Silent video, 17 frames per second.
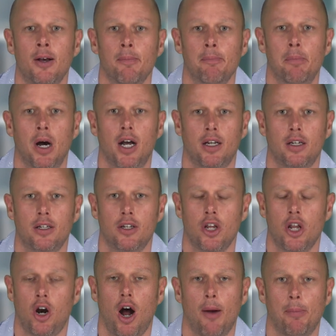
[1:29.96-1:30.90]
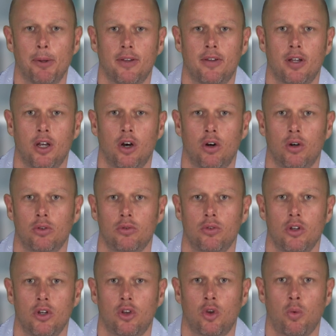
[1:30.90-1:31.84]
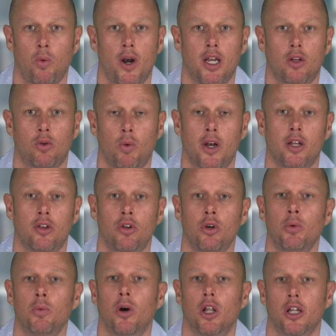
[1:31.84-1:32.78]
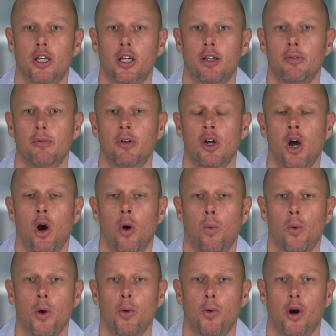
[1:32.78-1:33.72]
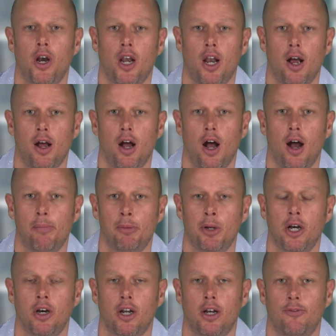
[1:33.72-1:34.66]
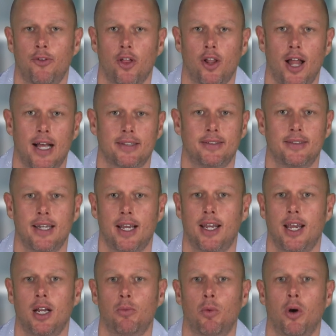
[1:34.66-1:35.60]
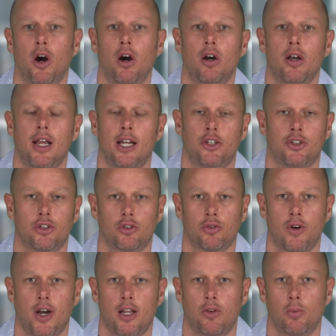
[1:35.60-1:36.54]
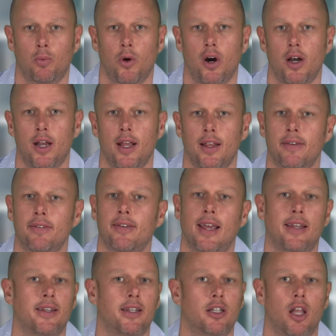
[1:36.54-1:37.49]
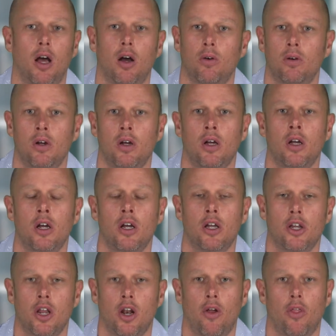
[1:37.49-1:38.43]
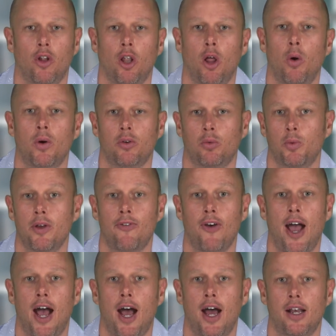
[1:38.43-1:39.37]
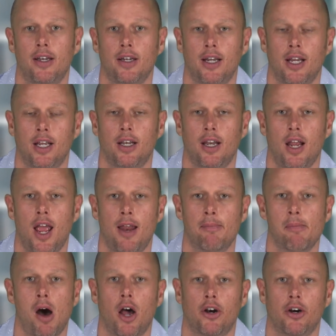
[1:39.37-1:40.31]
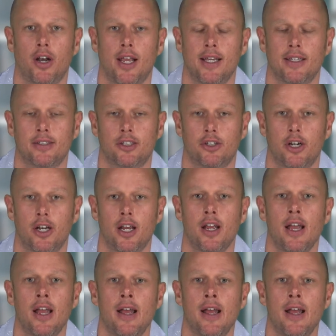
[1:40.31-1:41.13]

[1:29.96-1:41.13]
But up until 2022, really, we were in a period for the last decade where interest rates were insanely low, the lowest we've had in modern history.